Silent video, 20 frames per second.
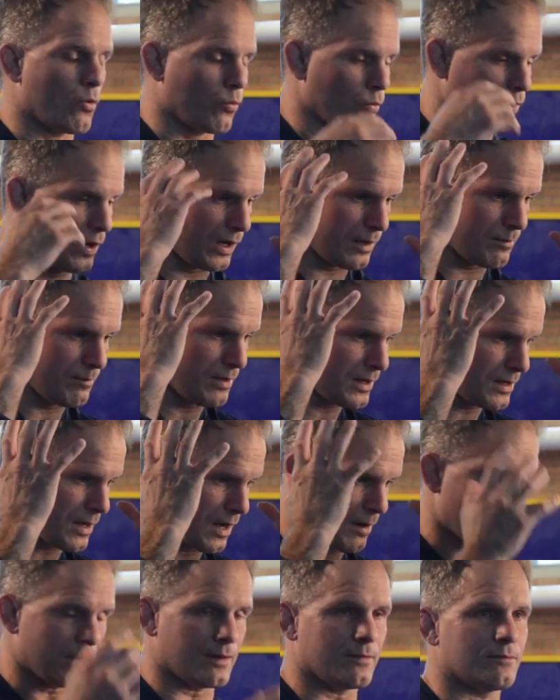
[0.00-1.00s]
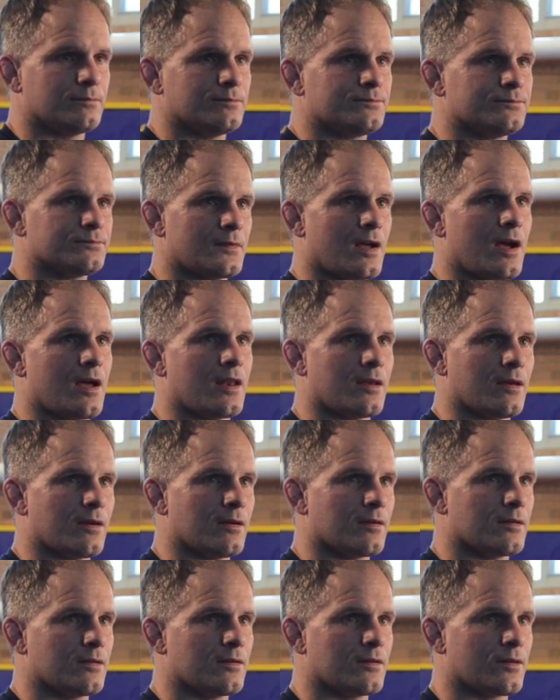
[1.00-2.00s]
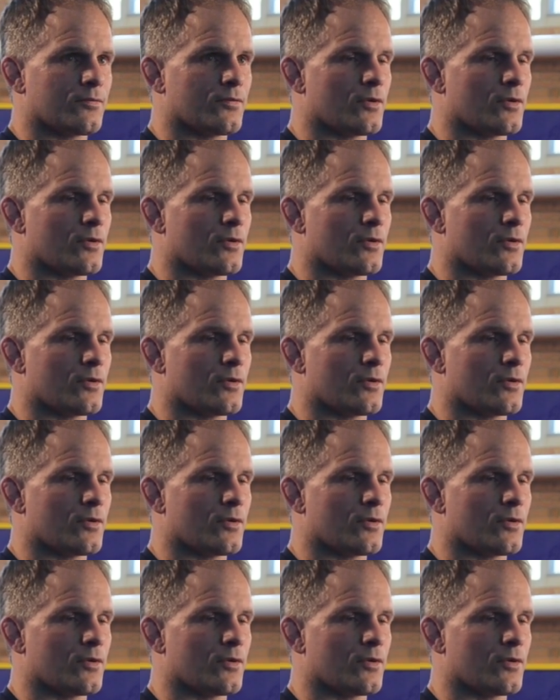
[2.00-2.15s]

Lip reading: know, really becoming on the